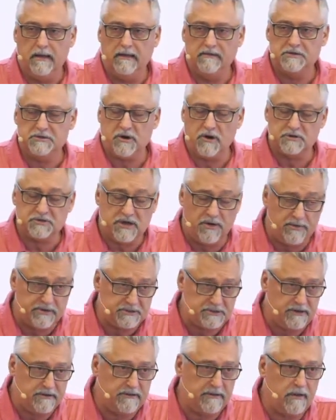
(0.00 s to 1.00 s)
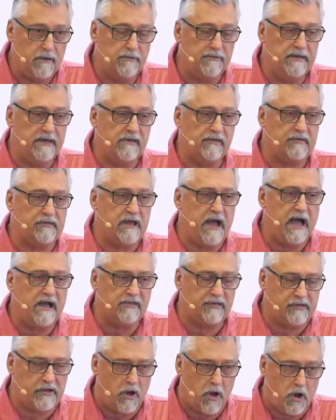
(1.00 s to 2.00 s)
And, church, I want you to know this
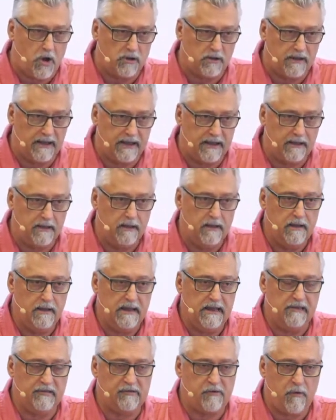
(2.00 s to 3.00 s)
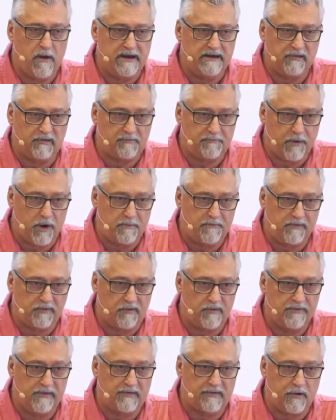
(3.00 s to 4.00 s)
God's calling his greatest purpose
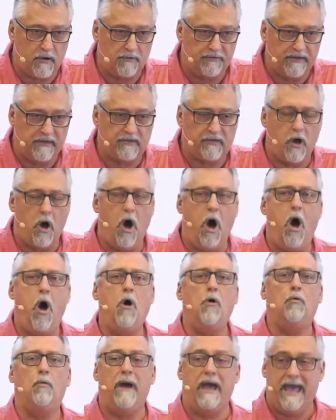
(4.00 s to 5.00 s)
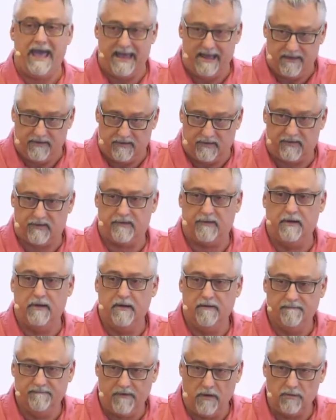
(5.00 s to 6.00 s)
on this earth is always
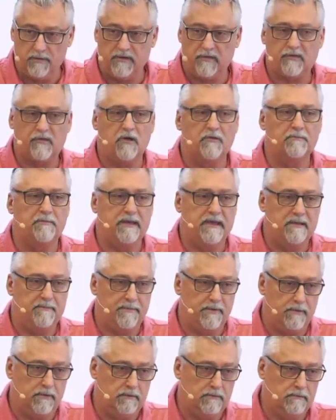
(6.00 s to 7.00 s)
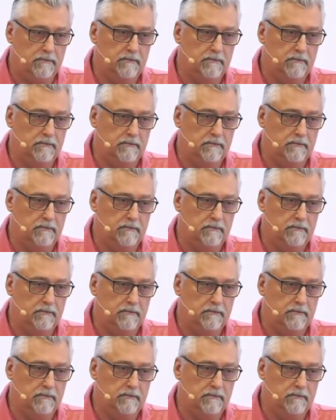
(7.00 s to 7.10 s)
focused on people.